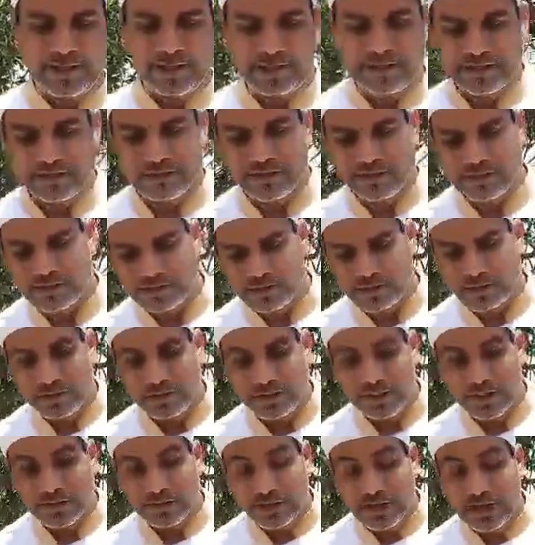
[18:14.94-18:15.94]
It's
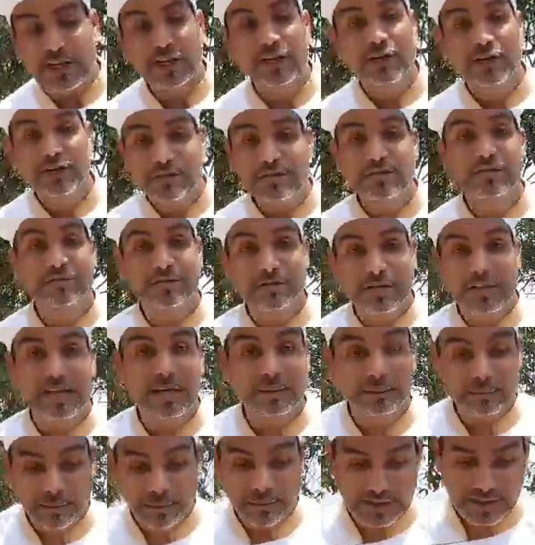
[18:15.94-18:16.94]
looking really good, really
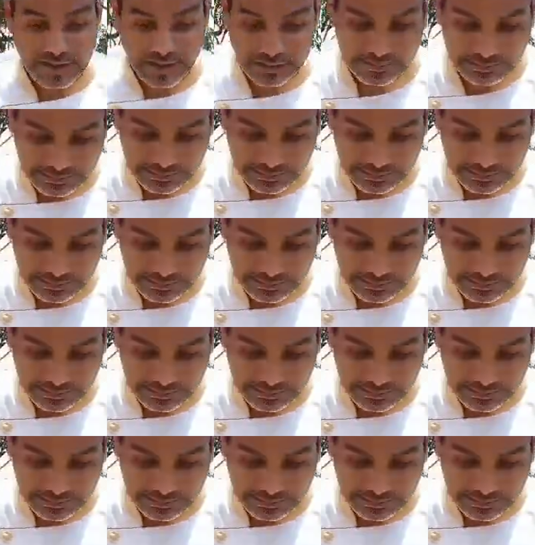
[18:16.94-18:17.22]
happy with it.